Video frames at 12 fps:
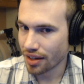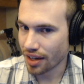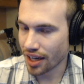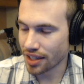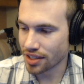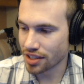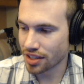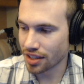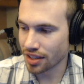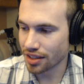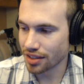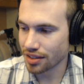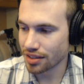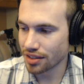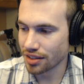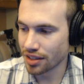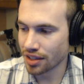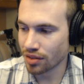I just think
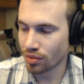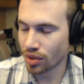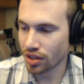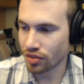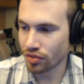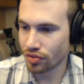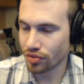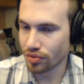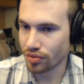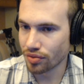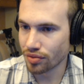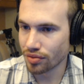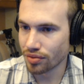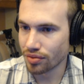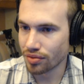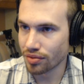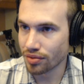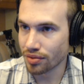it would have
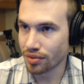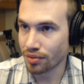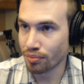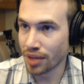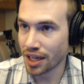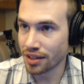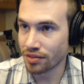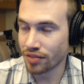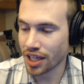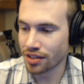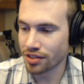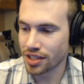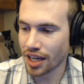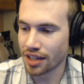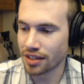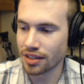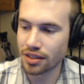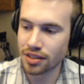made Vader's
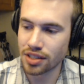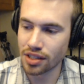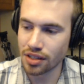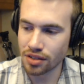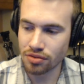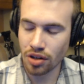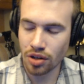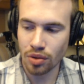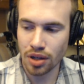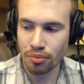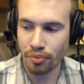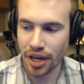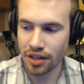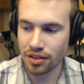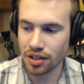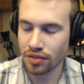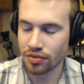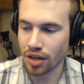ending scene in Rogue One better
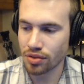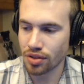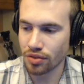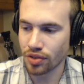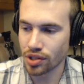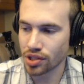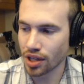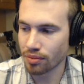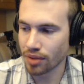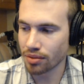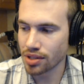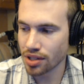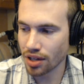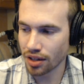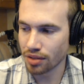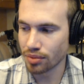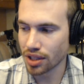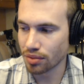if that was the first time that we saw
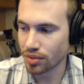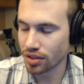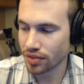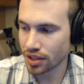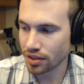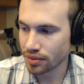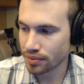him in the movie.